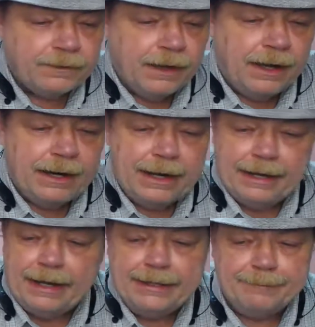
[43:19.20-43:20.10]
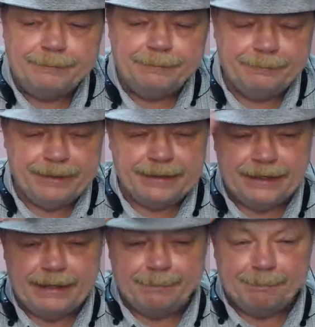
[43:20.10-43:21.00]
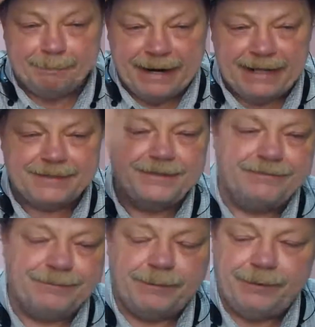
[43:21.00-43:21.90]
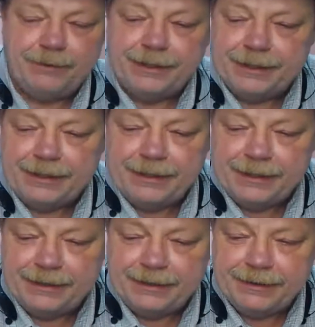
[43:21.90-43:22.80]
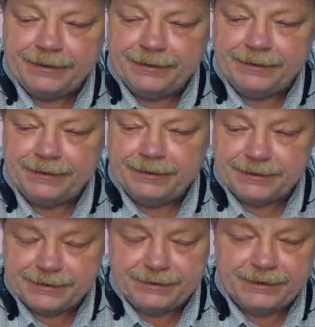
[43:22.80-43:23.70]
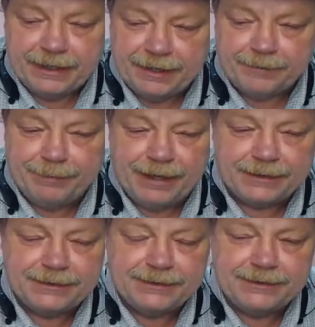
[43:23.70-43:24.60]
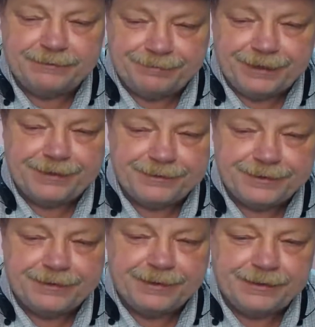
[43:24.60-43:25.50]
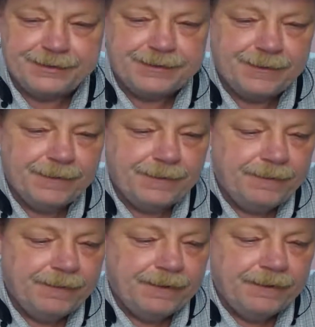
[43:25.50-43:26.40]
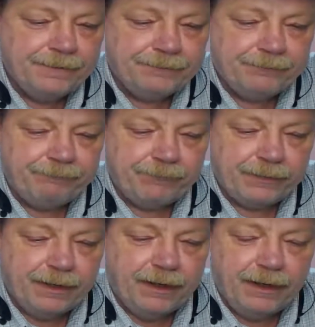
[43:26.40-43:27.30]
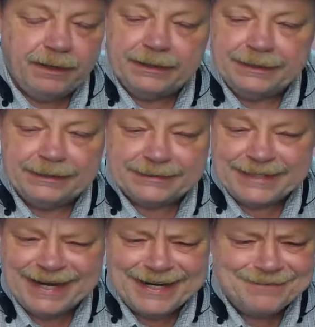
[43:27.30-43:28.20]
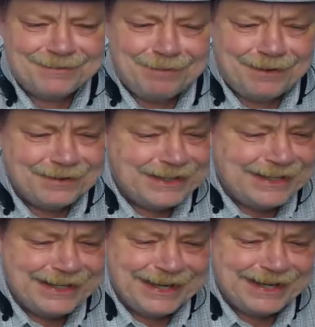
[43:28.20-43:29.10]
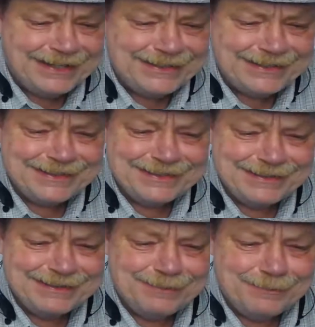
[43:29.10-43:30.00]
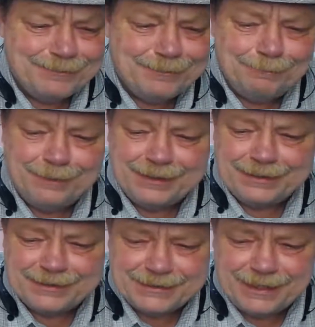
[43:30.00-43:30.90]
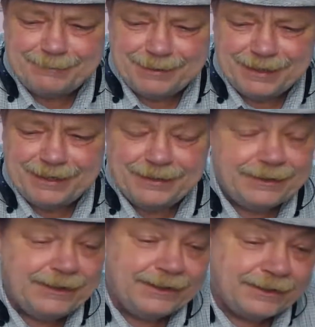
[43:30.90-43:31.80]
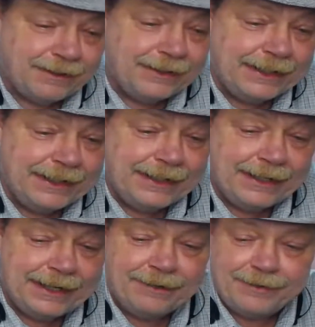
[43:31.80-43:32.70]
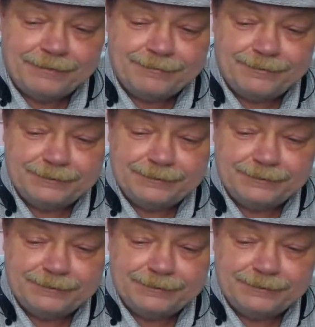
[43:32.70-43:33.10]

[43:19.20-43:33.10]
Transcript: am a massive proponent in the OtterBox Defender series. It's kind of a bulky case, but at the same time, it's hard to get in and out of